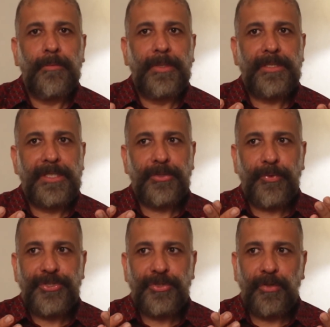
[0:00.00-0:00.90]
It's a
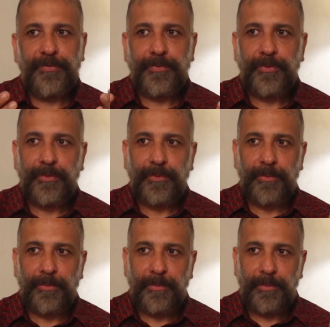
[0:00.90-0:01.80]
question of
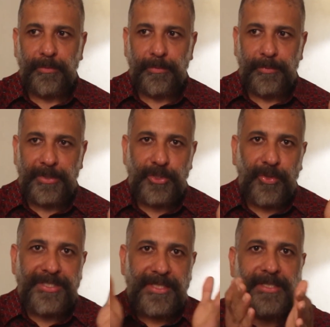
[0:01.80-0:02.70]
the
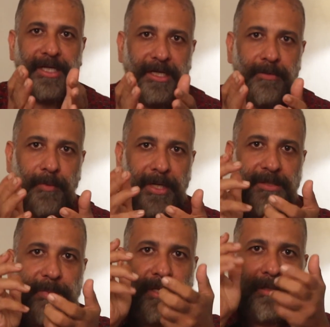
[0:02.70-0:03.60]
choices that one
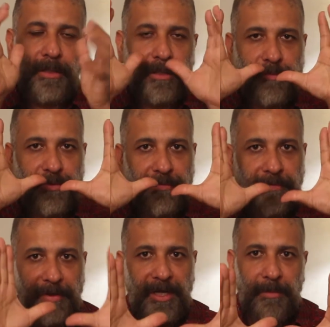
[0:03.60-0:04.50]
is making in terms of
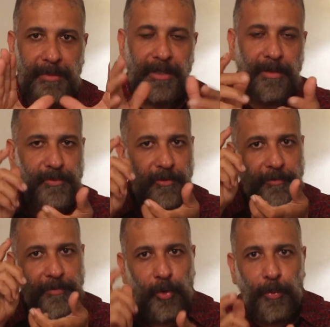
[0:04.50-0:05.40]
frame, in terms
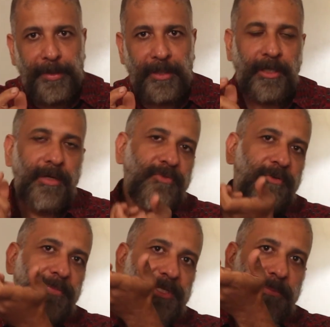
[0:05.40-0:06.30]
of moment, in terms
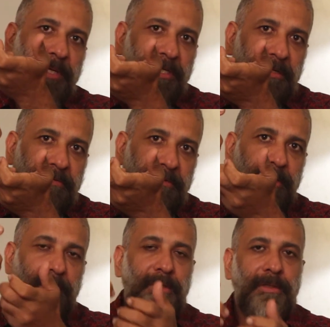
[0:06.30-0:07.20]
of perspective.